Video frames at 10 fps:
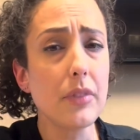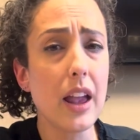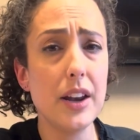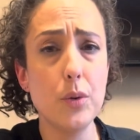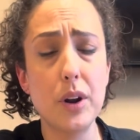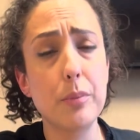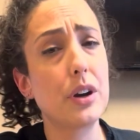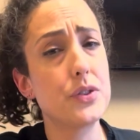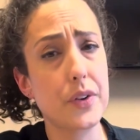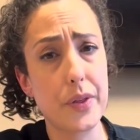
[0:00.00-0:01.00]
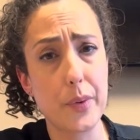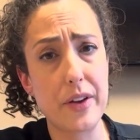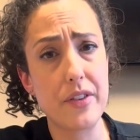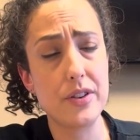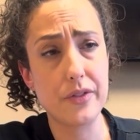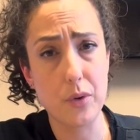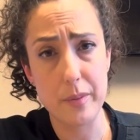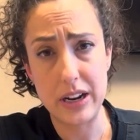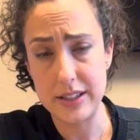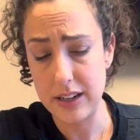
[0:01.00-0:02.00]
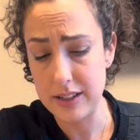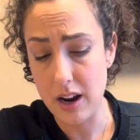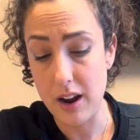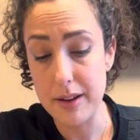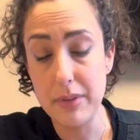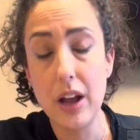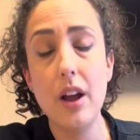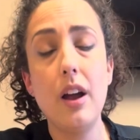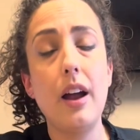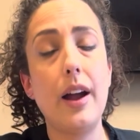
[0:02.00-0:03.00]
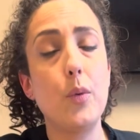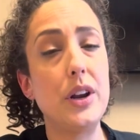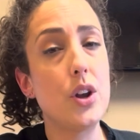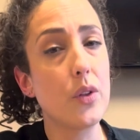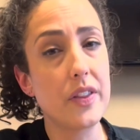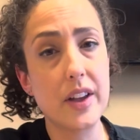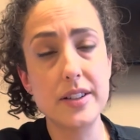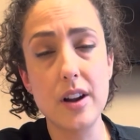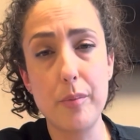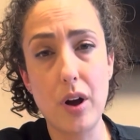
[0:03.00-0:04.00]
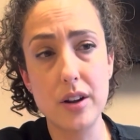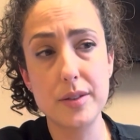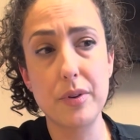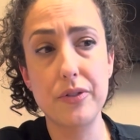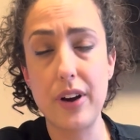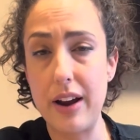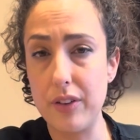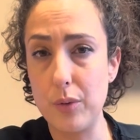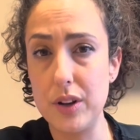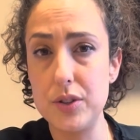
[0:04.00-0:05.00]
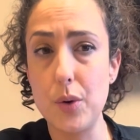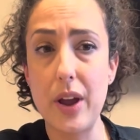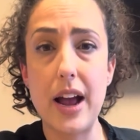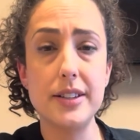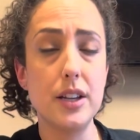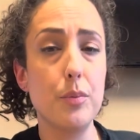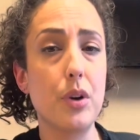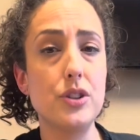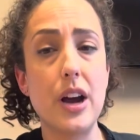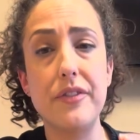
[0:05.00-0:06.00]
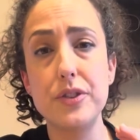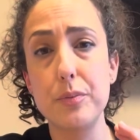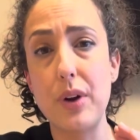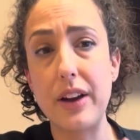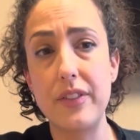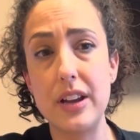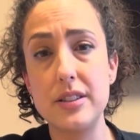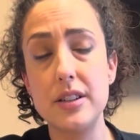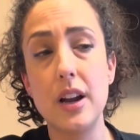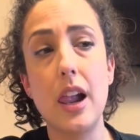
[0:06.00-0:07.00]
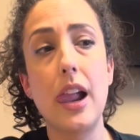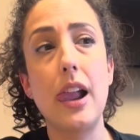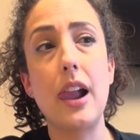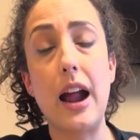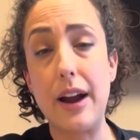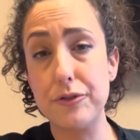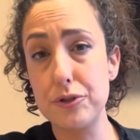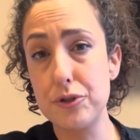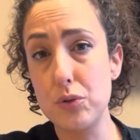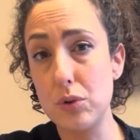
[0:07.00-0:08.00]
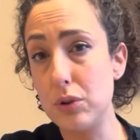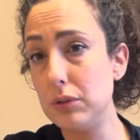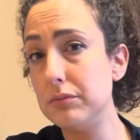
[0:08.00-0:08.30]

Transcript: and you want to brush for 3 to 4 minutes at a time. We know that that's not possible for everyone, so we ask that you brush after breakfast, after school,